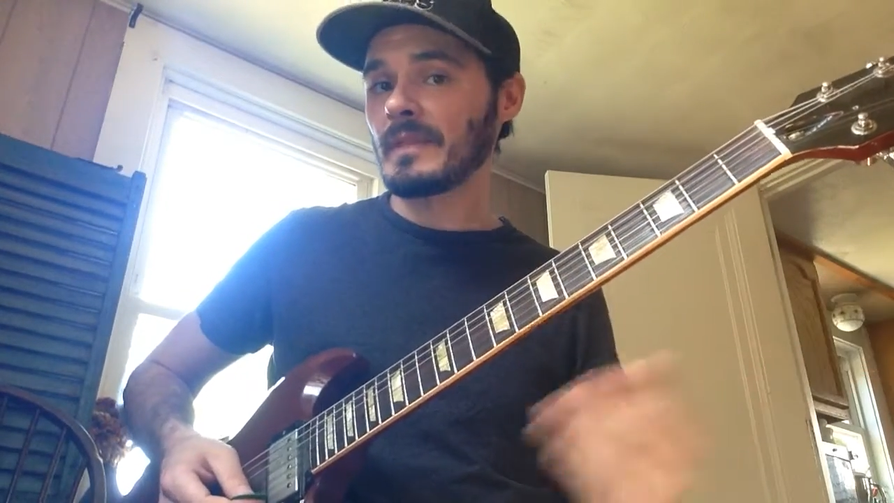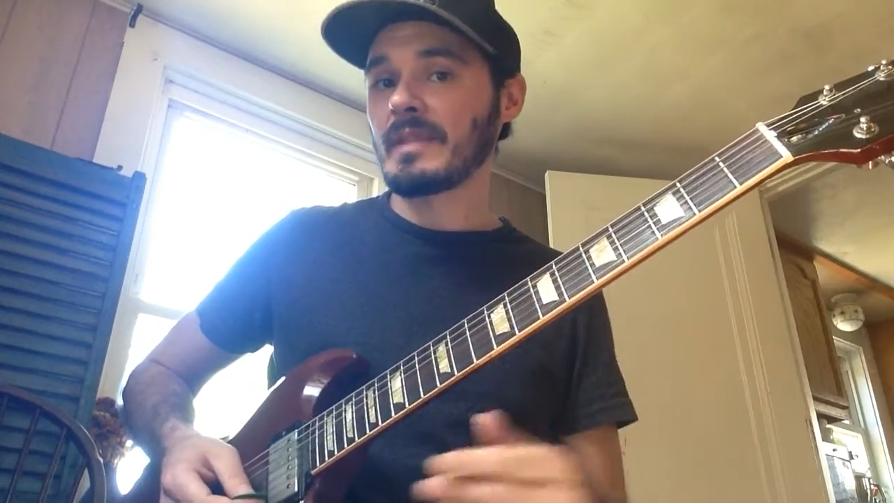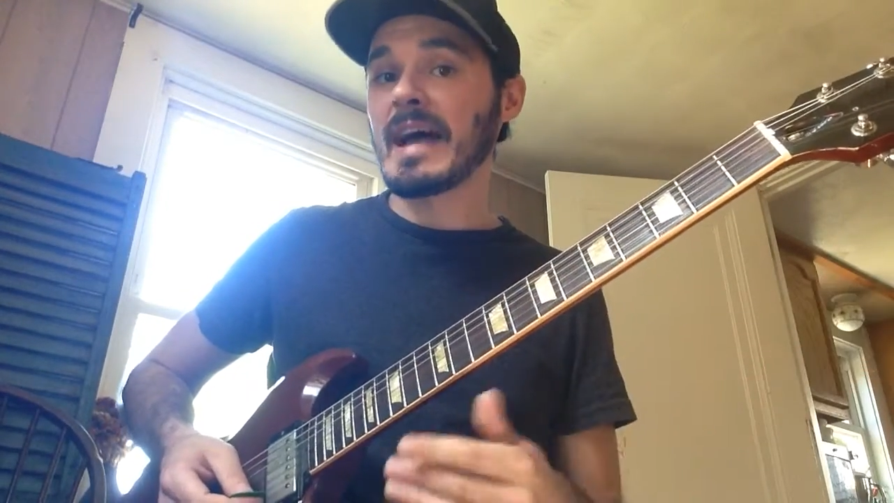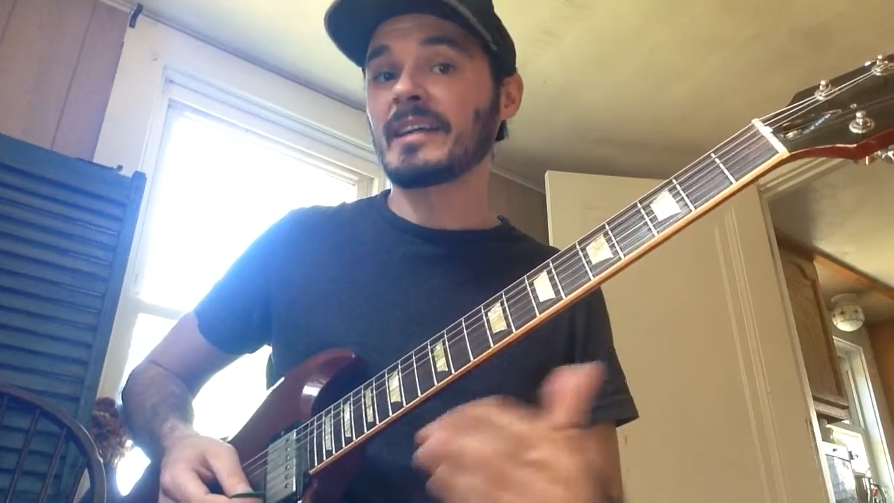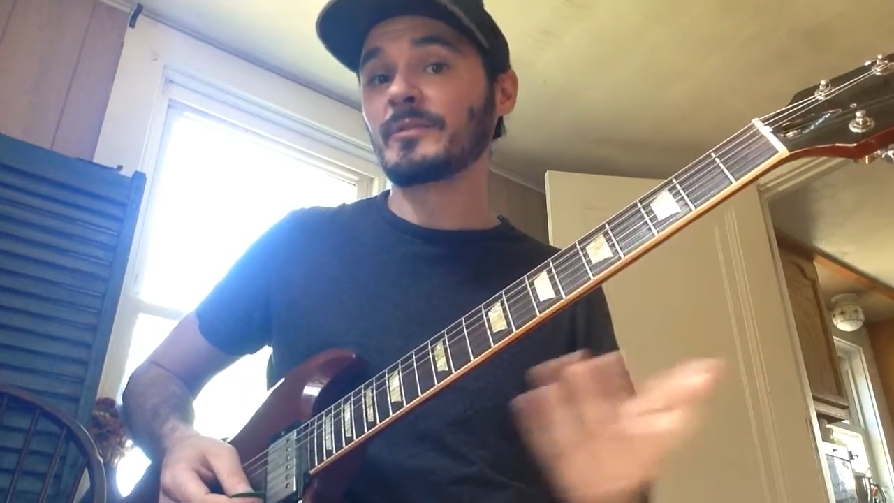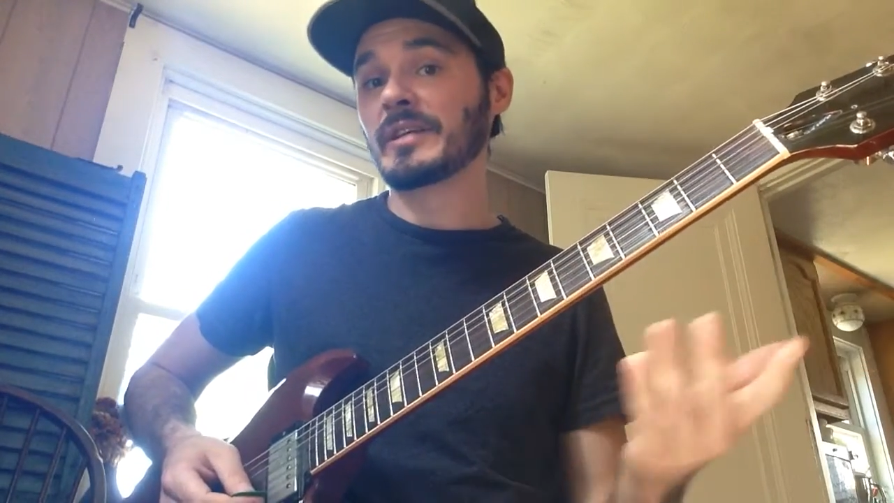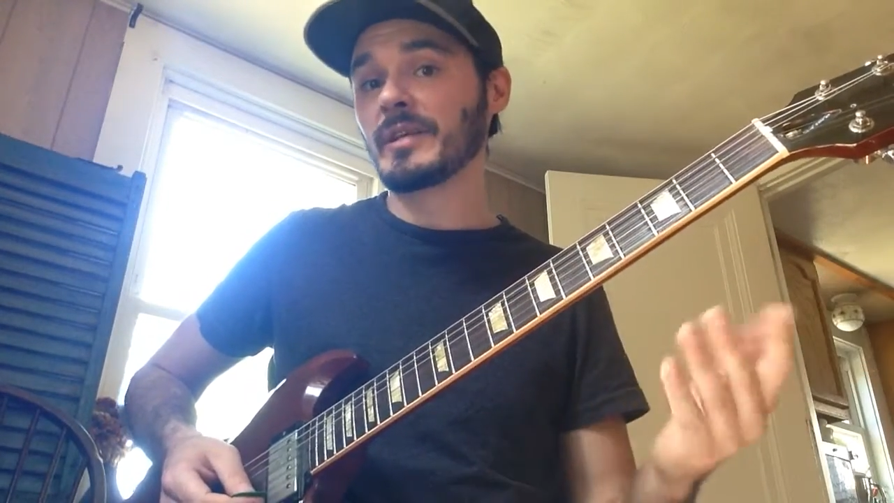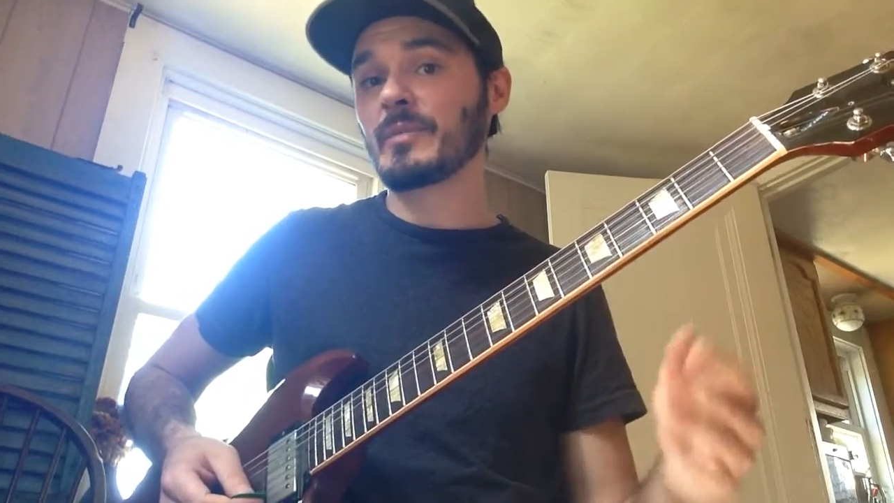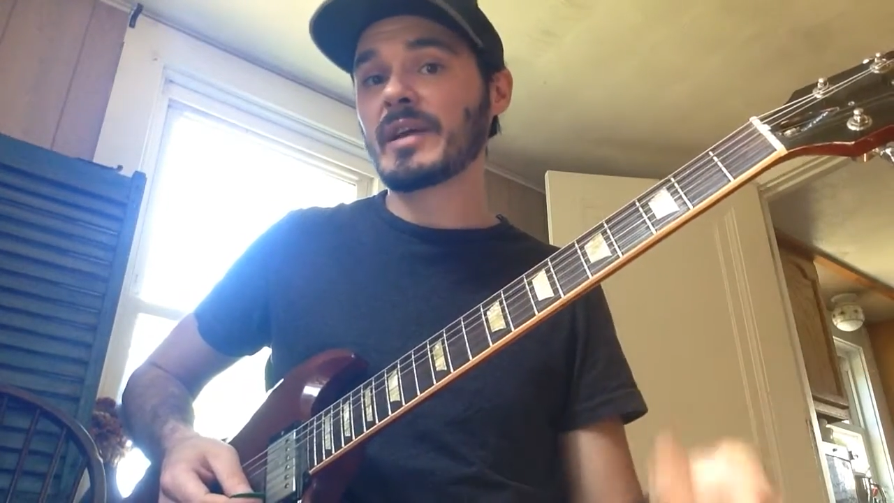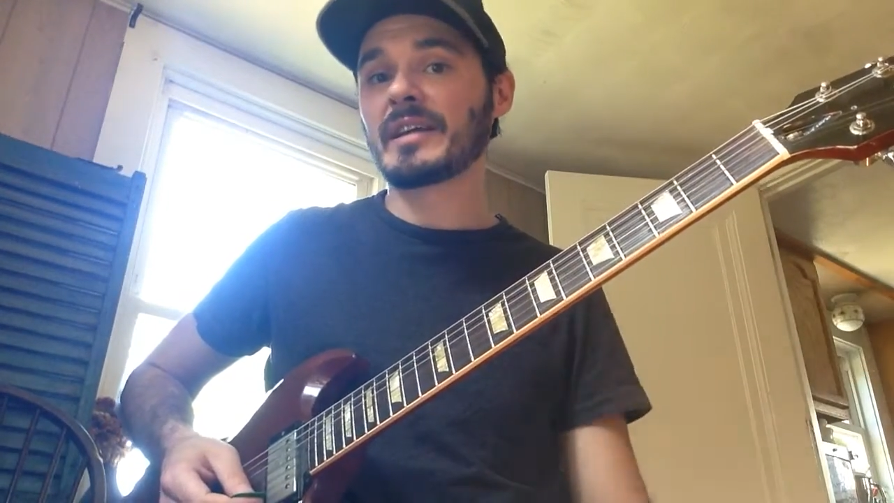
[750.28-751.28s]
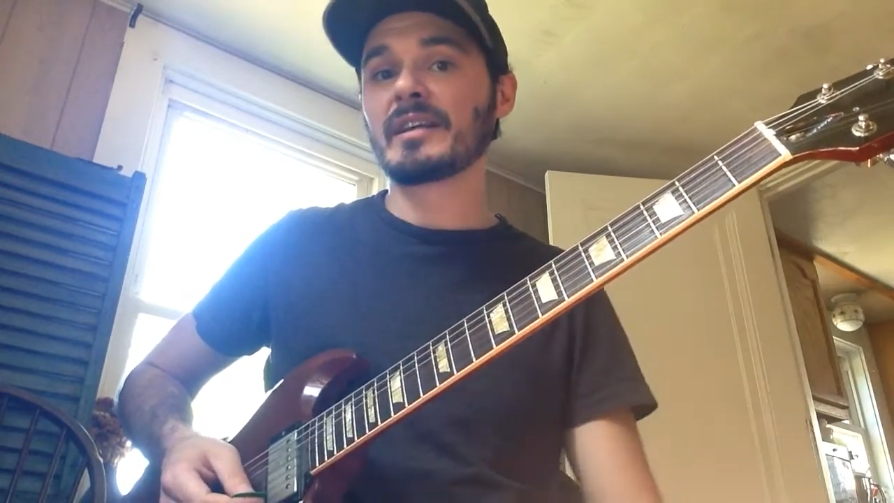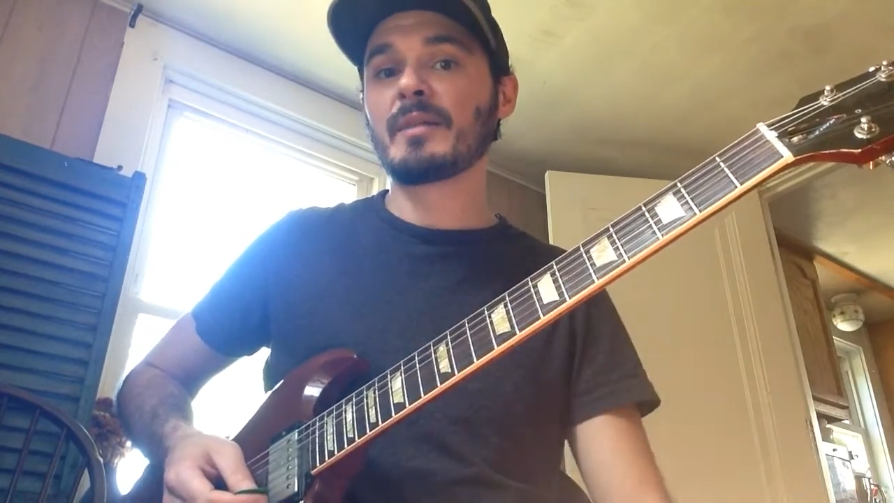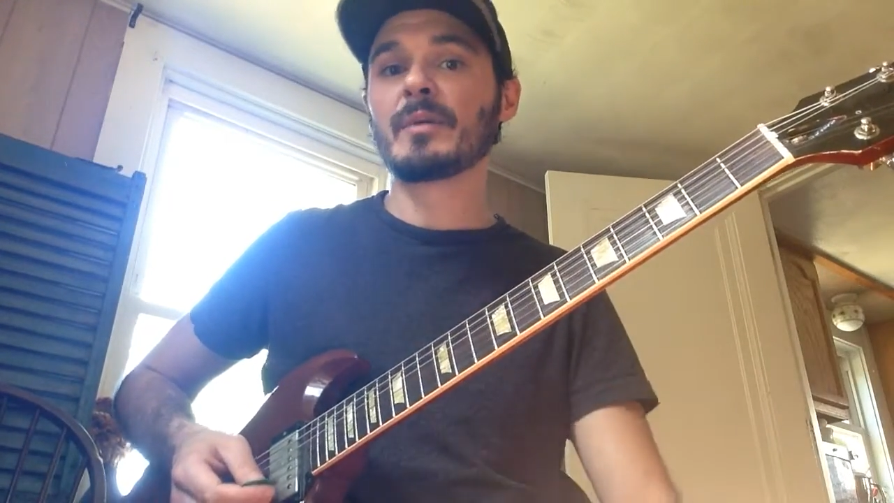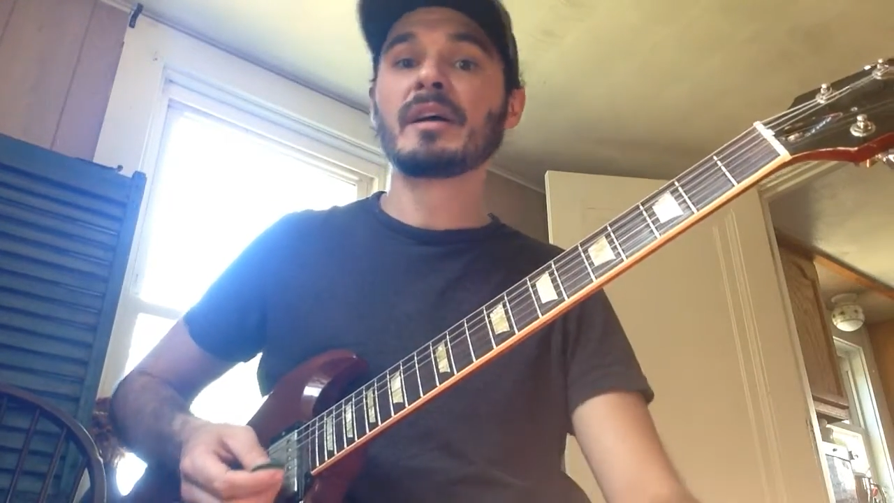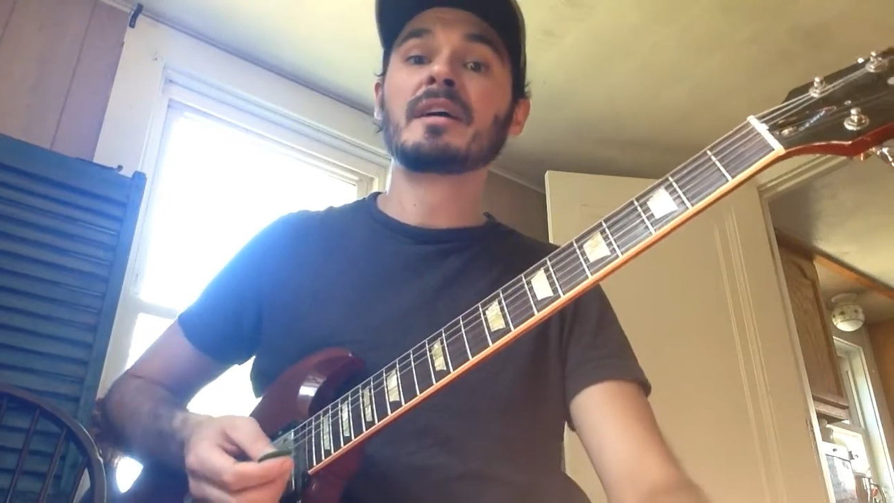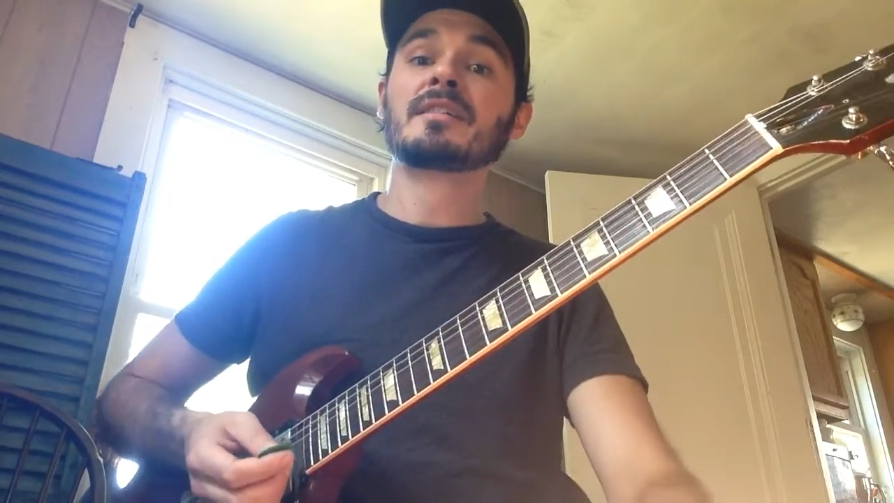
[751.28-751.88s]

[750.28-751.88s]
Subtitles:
That can really break it up,